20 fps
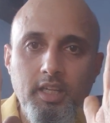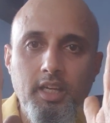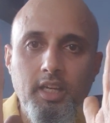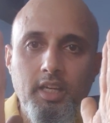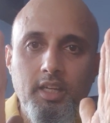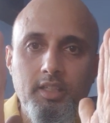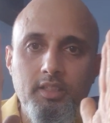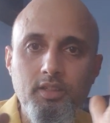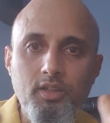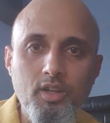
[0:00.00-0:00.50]

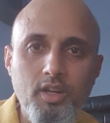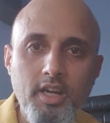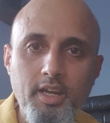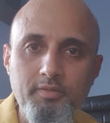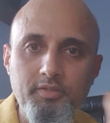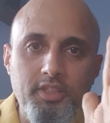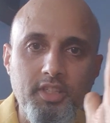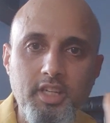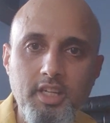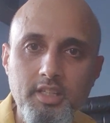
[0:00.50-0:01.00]
and you're not
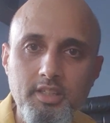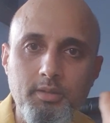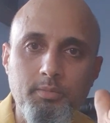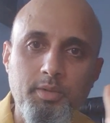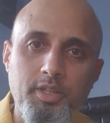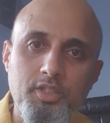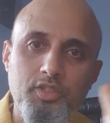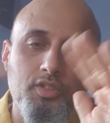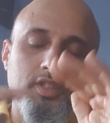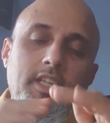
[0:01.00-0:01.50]
having to cut the
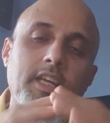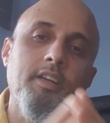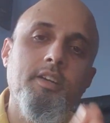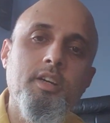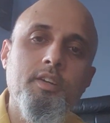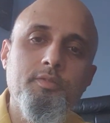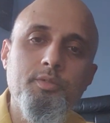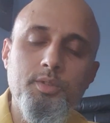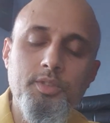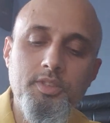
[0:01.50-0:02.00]
picture down
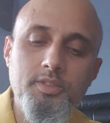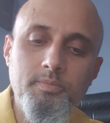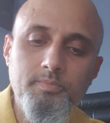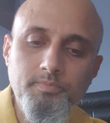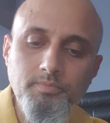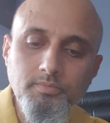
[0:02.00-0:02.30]
afterwards.